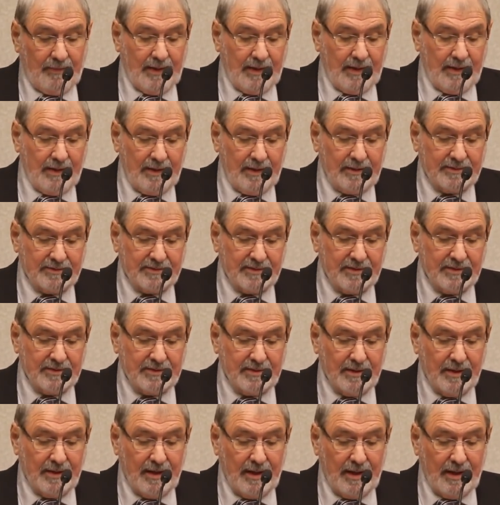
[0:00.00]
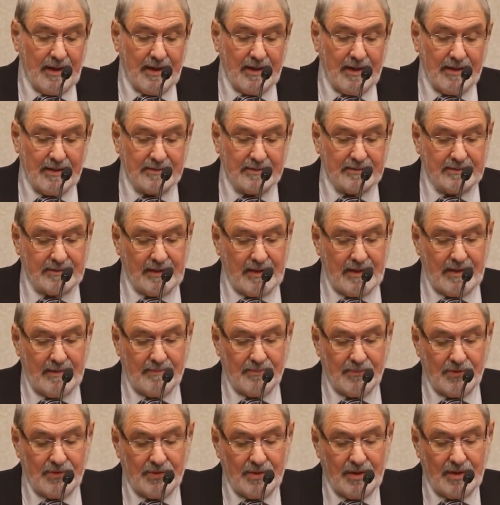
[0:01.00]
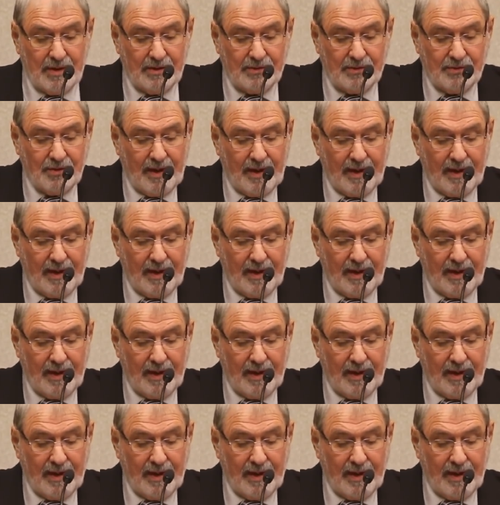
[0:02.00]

that Hudson seemed